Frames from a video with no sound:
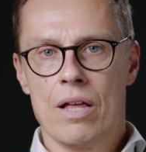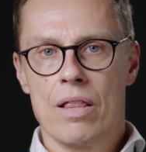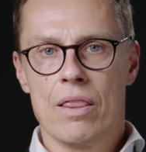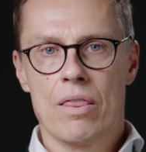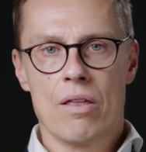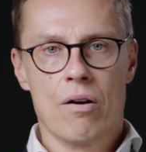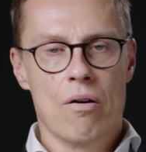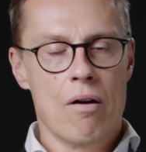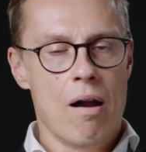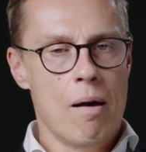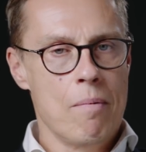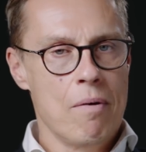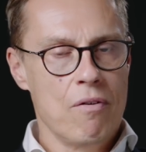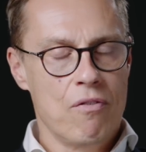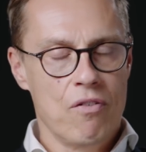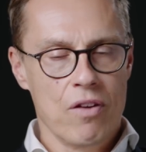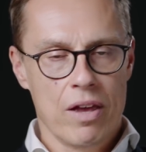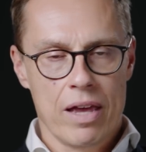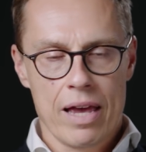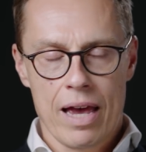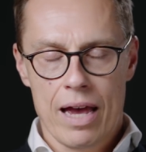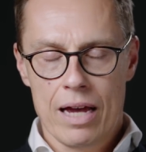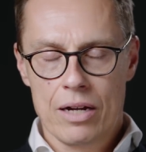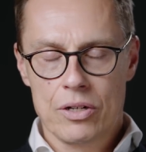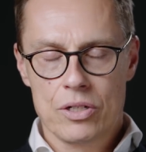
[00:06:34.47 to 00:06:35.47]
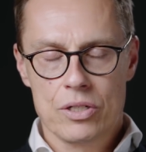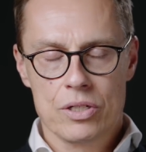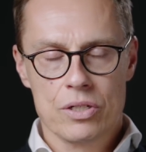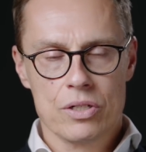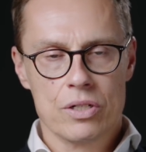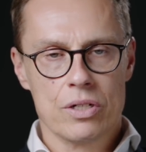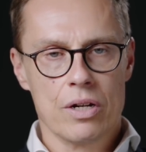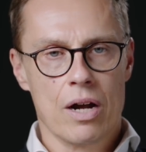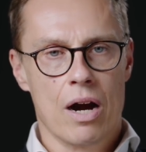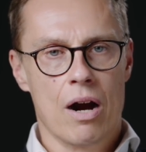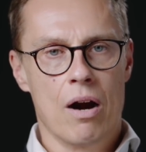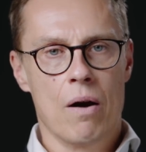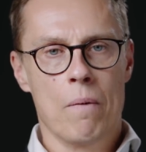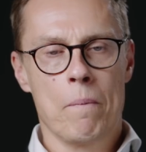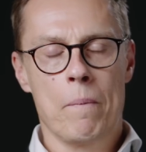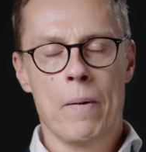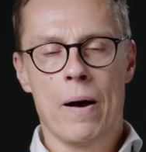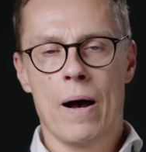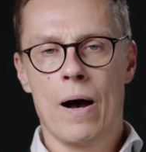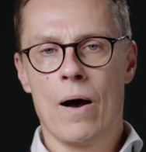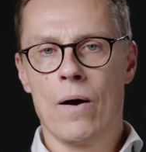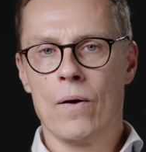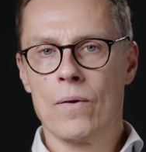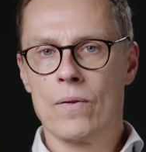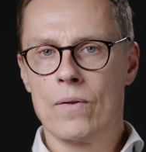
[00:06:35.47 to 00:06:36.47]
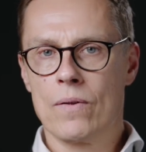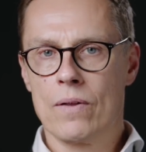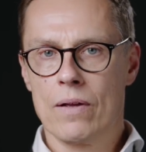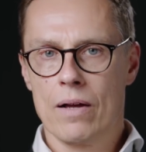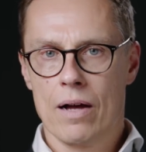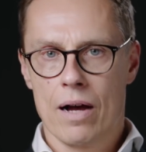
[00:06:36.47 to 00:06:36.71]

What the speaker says: The ramifications are about